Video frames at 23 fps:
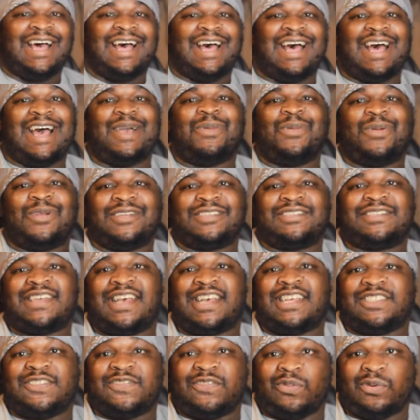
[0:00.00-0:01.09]
I wear a
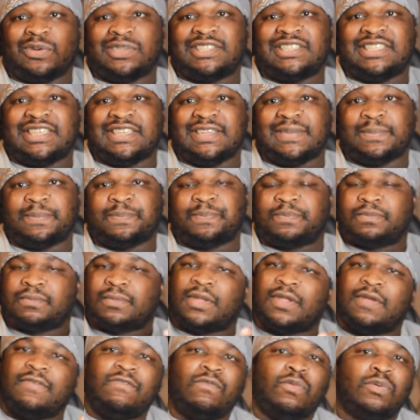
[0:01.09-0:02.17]
size 14.
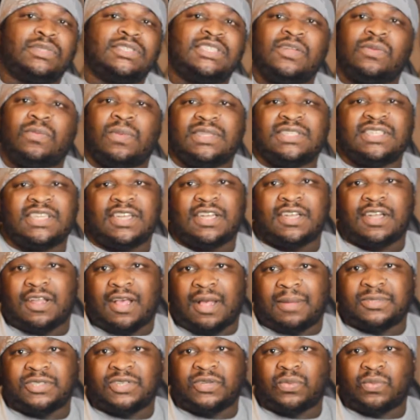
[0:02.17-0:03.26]
14 wasn't an
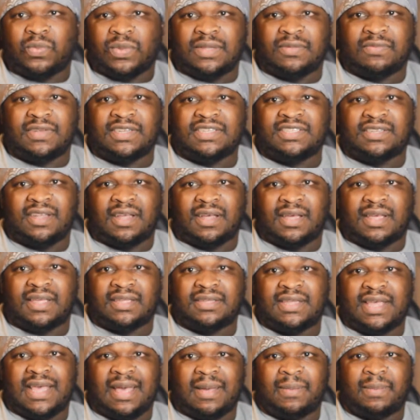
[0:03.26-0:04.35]
option when the restock
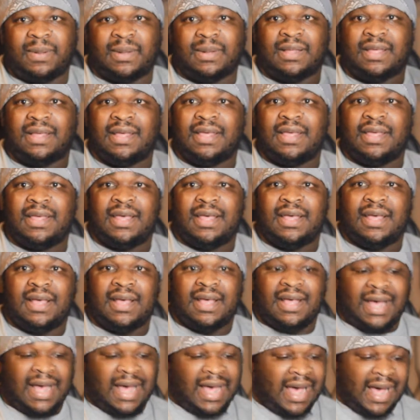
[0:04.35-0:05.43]
happened.
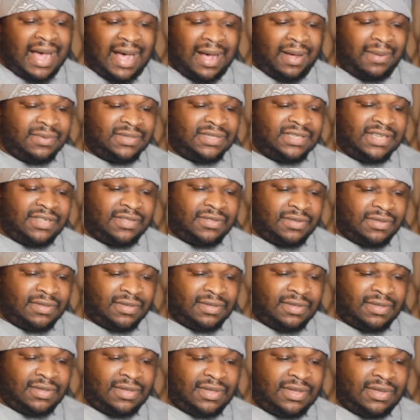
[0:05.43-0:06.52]
I was either
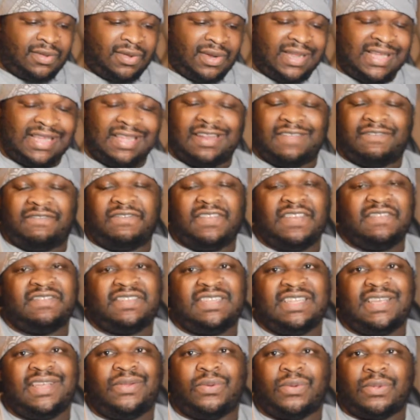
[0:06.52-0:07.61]
going to get a
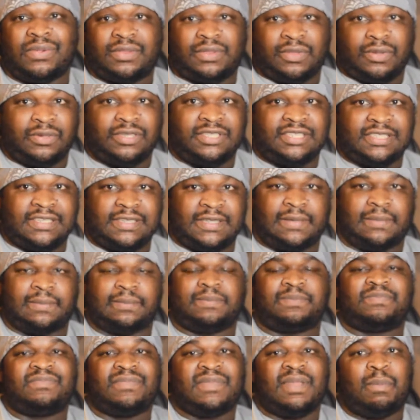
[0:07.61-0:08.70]
15 or a 13.
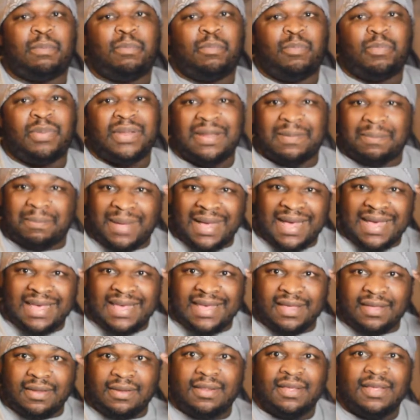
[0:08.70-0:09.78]
But in my
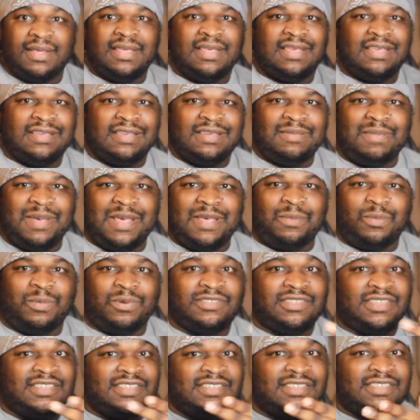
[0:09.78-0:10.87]
head, it made more
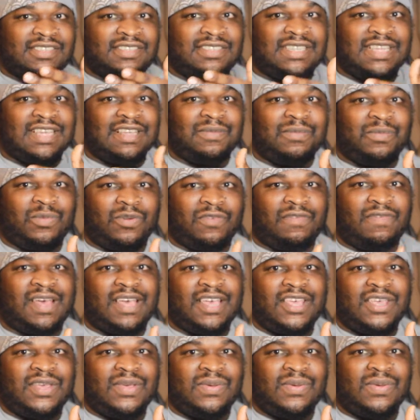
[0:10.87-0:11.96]
sense to get more
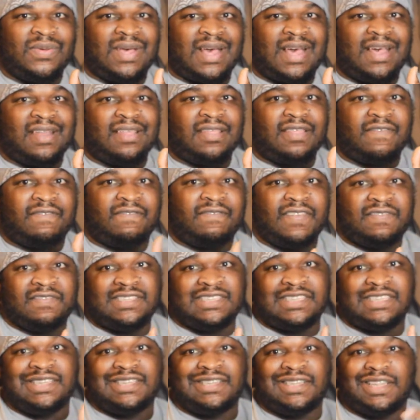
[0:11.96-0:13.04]
value out of the
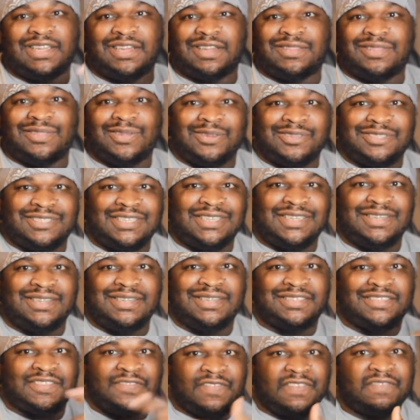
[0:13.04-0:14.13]
15 than the 13
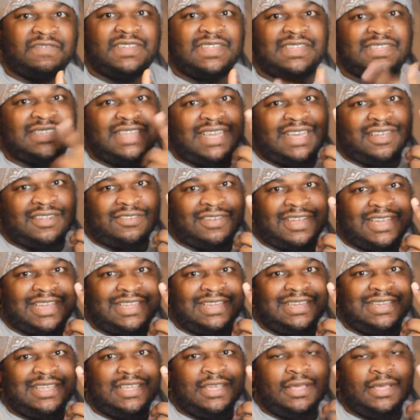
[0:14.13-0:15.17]
because the 15 is higher, right?